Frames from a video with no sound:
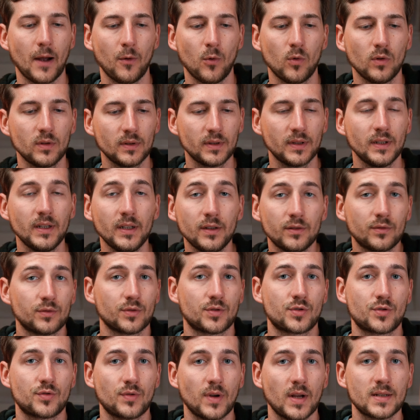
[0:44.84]
I won't need
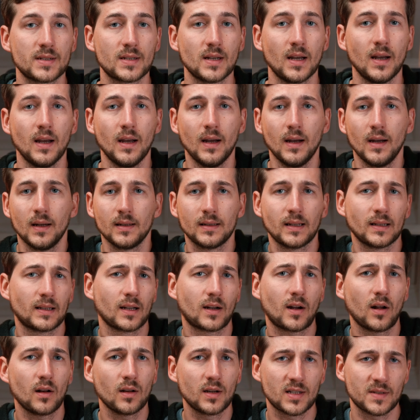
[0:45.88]
to stress that
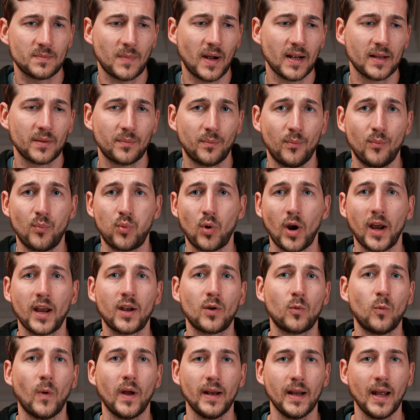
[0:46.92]
the colors might
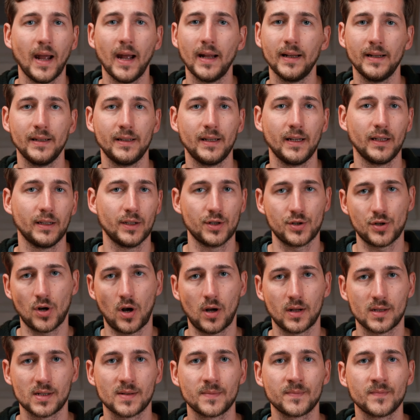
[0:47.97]
break when editing the
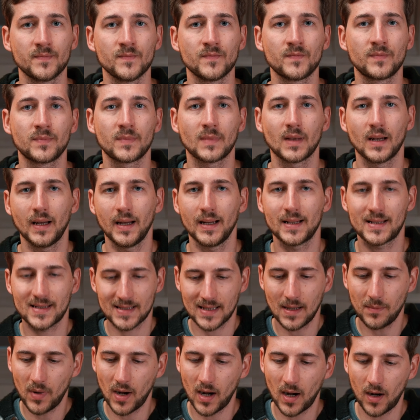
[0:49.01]
shots. It's
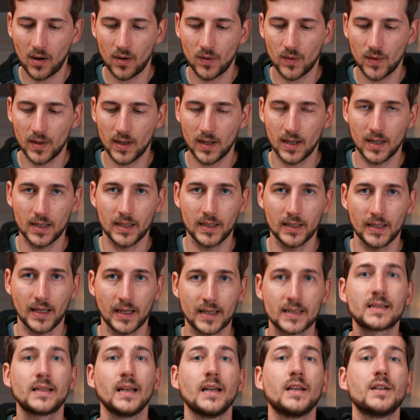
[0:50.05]
somehow an
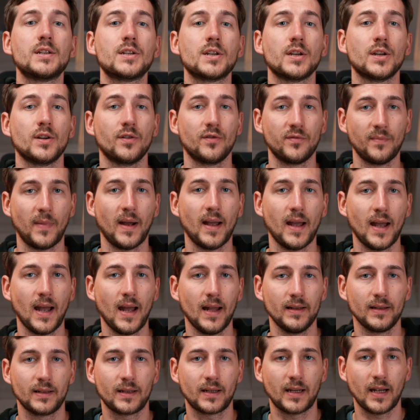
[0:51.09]
extension of my
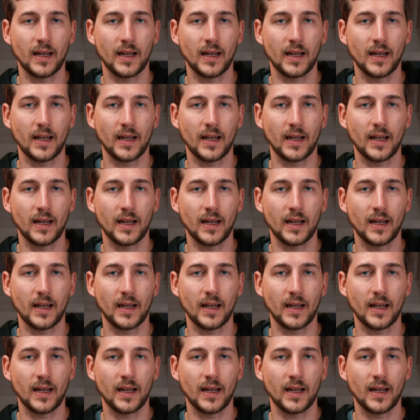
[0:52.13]
hand.